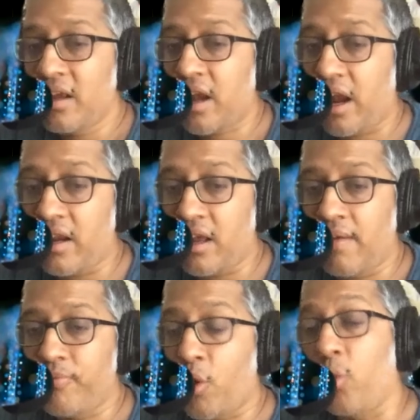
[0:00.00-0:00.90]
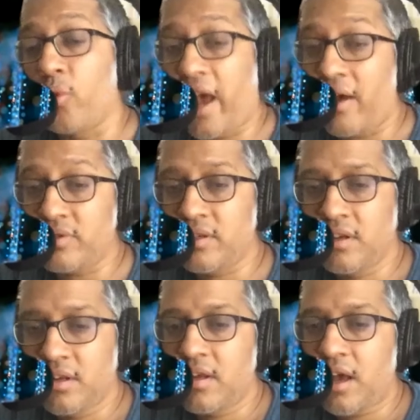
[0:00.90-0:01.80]
kind of hold out.
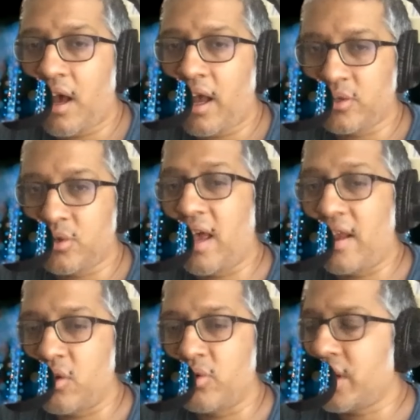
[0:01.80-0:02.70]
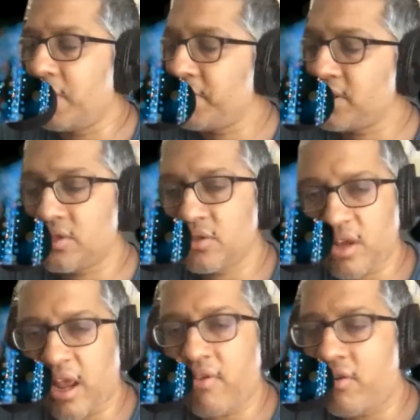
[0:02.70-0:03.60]
Uh, so they had negotiating positions. So the
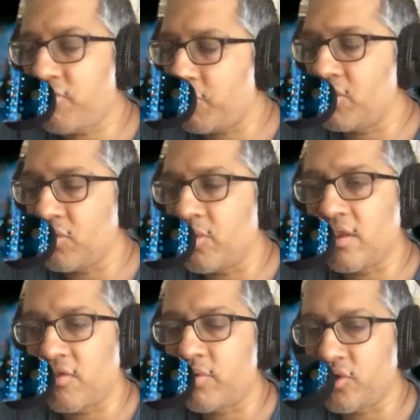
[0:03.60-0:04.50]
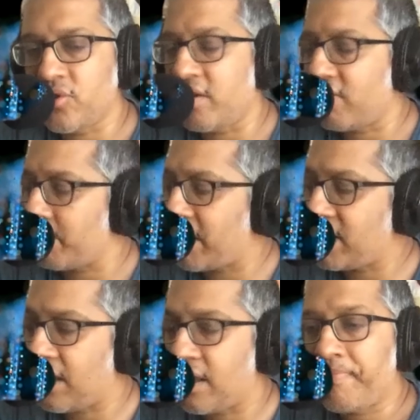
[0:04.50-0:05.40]
Khazars were doing this with Judaism, I
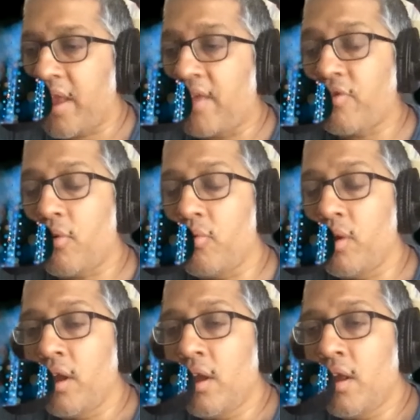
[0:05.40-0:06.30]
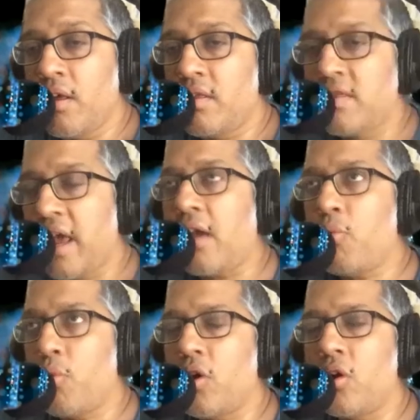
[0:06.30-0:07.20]
think. And so they
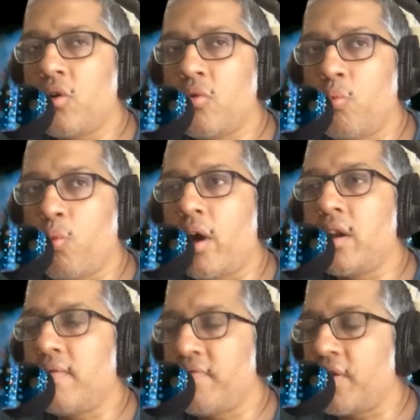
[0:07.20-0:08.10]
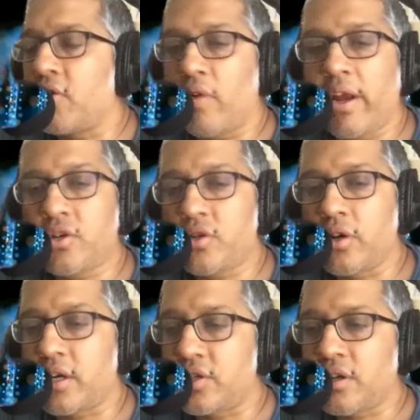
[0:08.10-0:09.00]
were one of the great
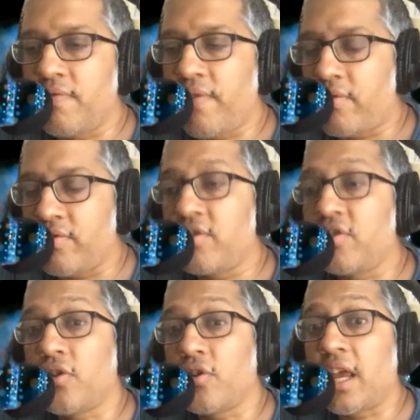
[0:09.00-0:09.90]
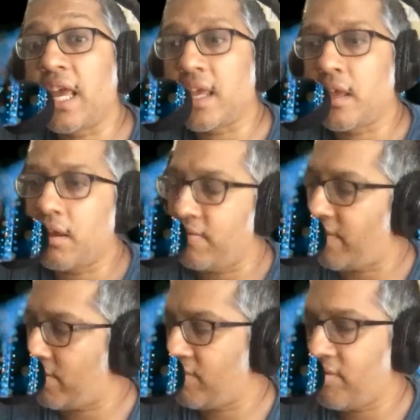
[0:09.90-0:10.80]
Turkish confederacies, Turkic
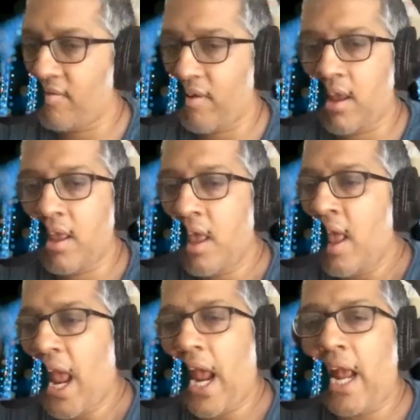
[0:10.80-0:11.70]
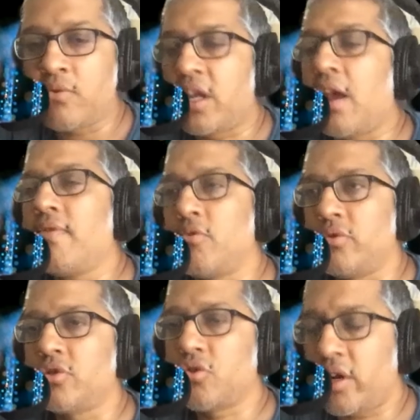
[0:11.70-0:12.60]
confederacies, right? And Kievan Rus'
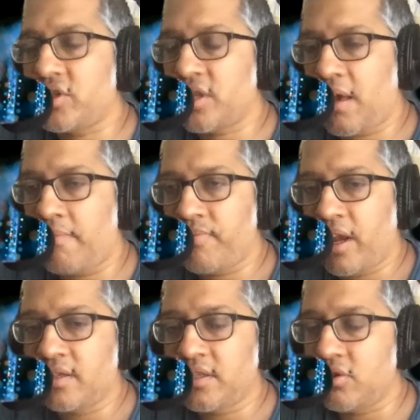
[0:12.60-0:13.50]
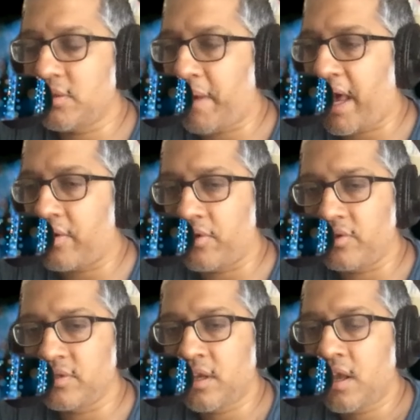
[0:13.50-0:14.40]
crushed them in a series of battles,